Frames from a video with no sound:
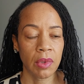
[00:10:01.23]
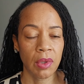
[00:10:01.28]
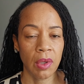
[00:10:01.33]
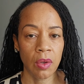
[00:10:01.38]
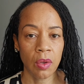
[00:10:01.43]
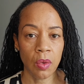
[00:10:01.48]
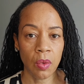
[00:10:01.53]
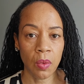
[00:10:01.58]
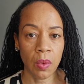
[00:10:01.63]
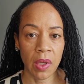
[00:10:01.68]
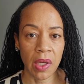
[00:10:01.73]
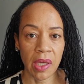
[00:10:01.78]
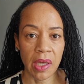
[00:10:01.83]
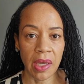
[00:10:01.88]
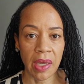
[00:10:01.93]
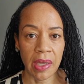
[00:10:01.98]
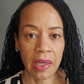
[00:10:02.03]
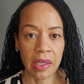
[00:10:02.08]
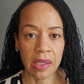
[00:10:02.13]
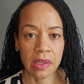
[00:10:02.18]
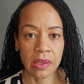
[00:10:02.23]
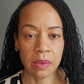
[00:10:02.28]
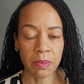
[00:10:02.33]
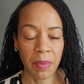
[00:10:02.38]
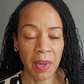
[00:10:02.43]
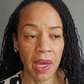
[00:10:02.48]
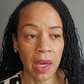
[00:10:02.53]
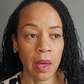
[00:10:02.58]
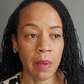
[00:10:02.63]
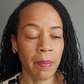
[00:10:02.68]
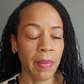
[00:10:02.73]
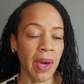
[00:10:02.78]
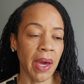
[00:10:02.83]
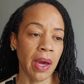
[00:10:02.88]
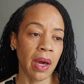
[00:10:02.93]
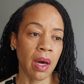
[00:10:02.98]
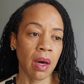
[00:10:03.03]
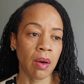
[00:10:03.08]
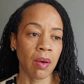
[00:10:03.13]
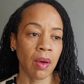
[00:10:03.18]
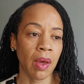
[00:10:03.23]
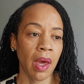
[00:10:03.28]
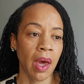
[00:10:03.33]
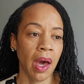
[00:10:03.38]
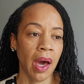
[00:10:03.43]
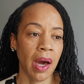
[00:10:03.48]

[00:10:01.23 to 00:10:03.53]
who is bedbound,